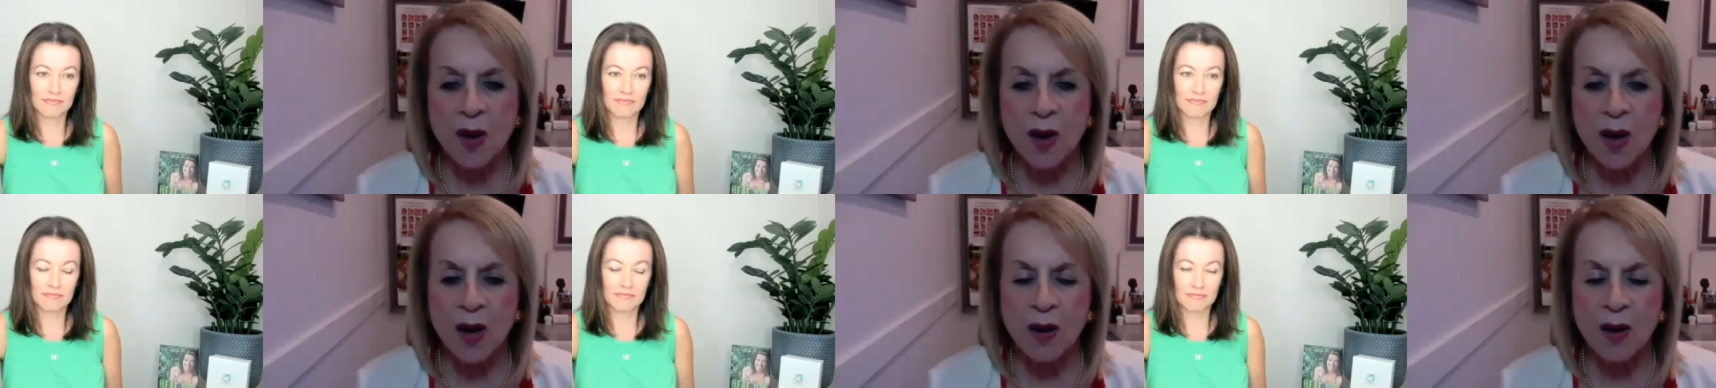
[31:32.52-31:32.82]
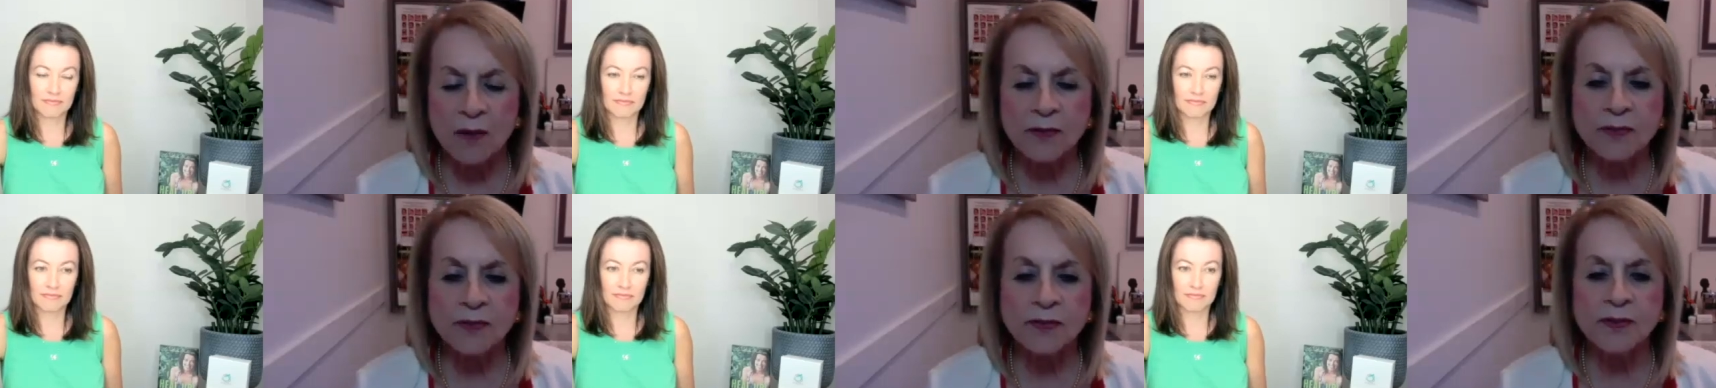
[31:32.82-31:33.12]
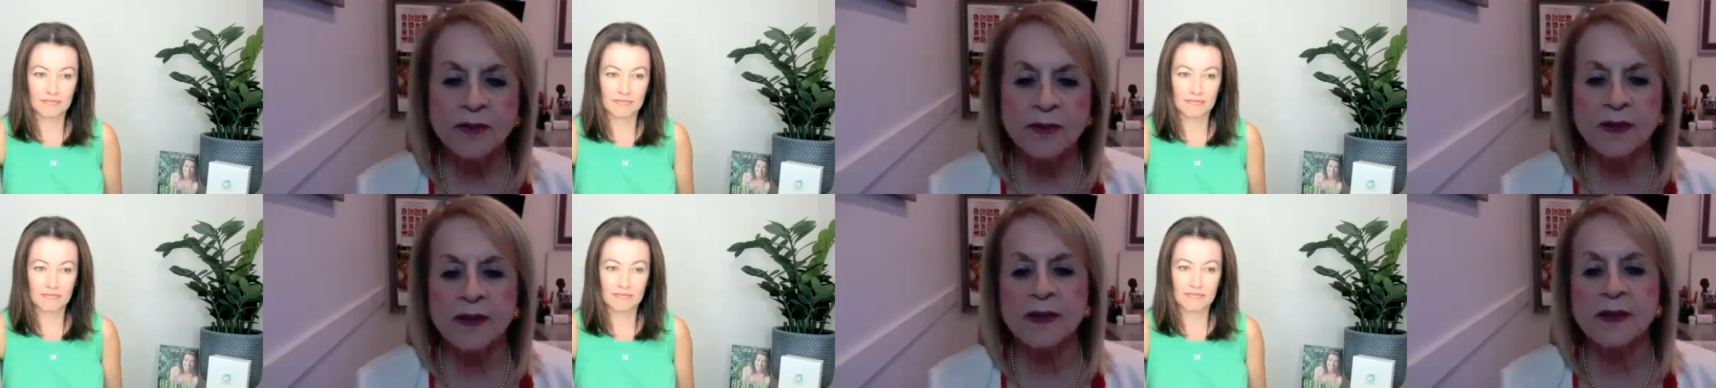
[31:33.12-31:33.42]
Speaker 1: off,
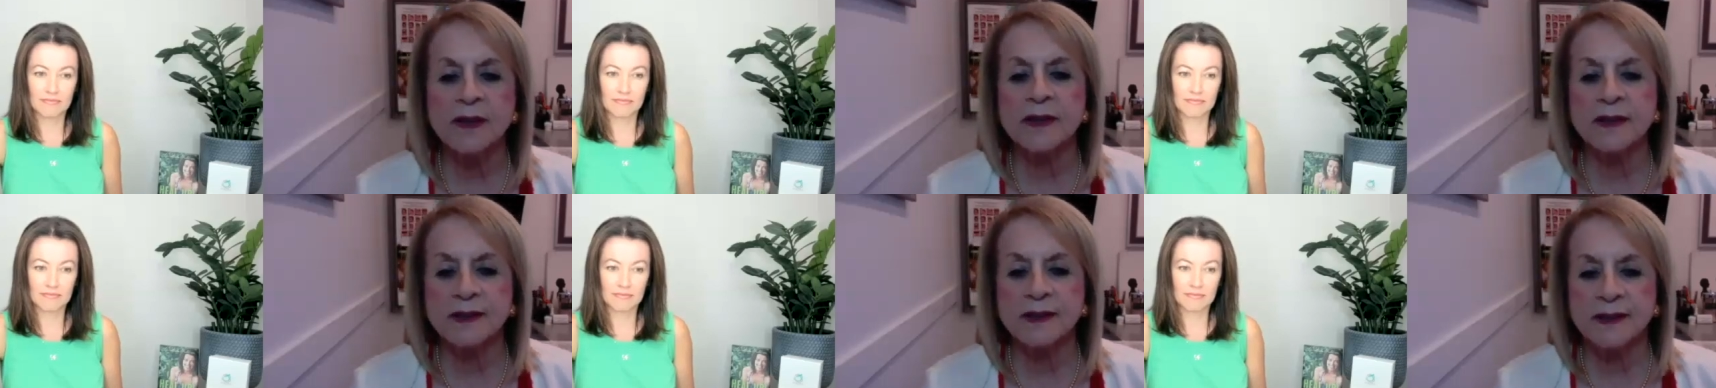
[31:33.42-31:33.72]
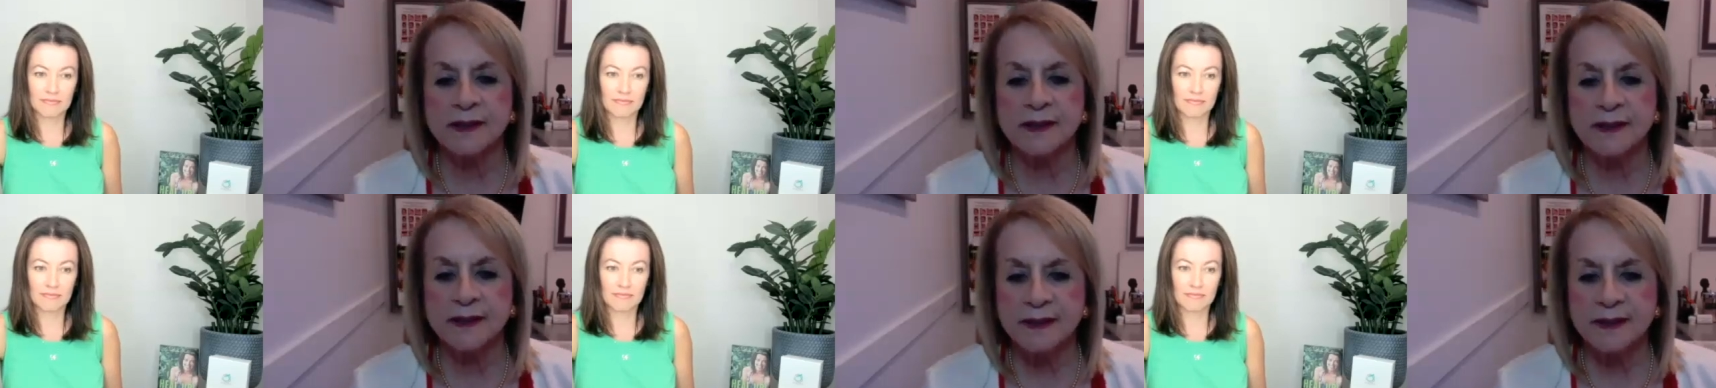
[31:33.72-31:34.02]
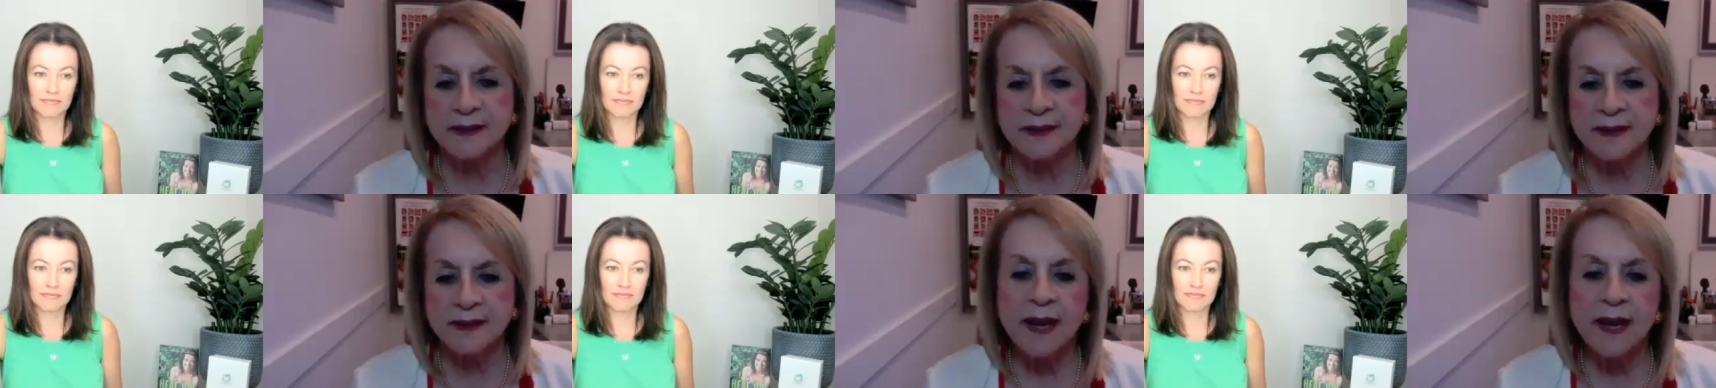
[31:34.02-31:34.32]

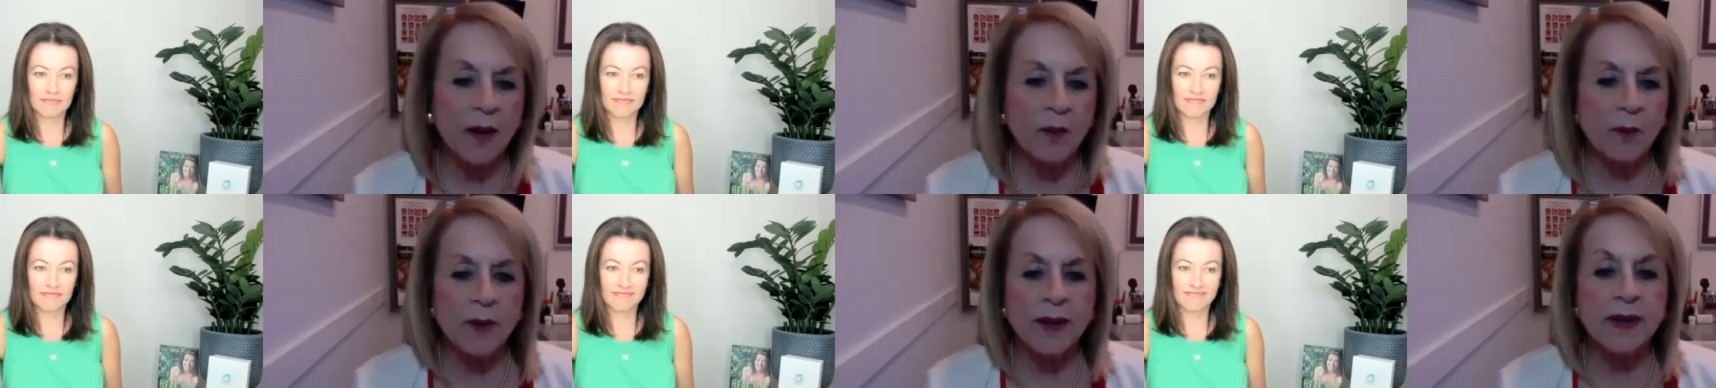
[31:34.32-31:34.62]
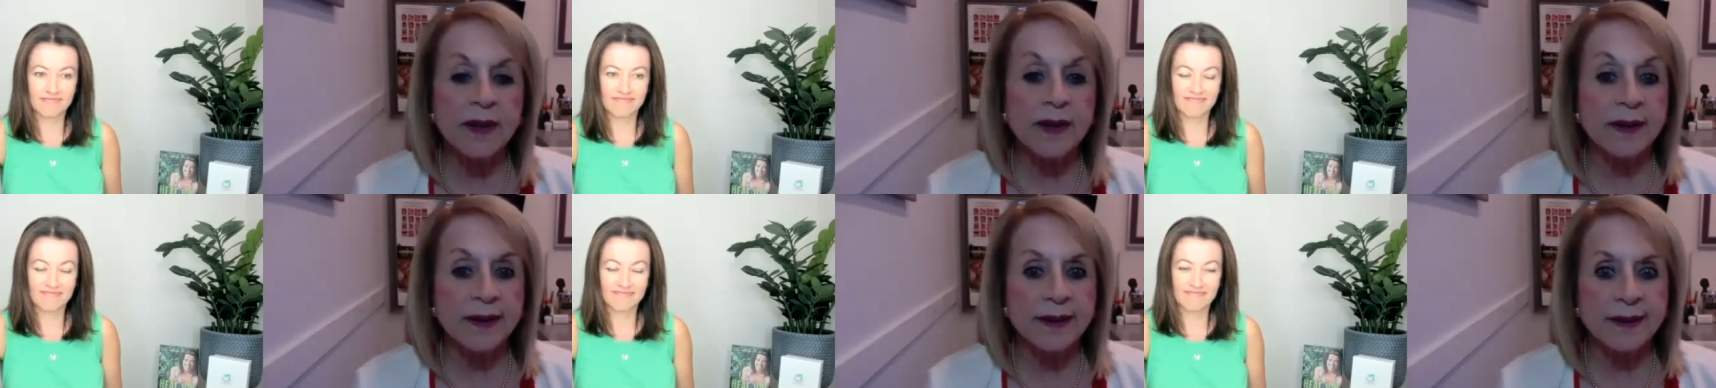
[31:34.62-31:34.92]
yeah, we can